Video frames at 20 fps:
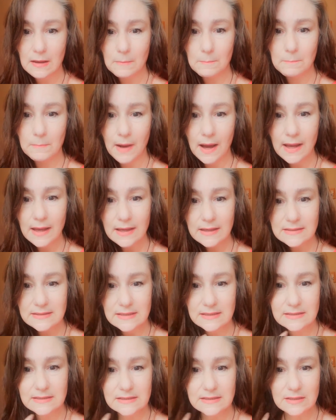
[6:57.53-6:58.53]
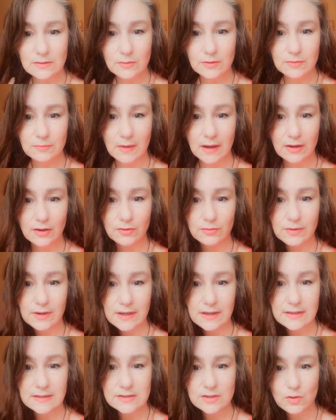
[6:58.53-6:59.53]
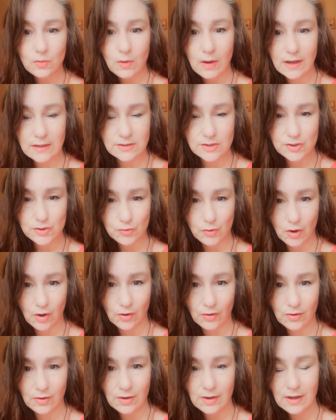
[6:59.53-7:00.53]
my identity with my career is quite strong.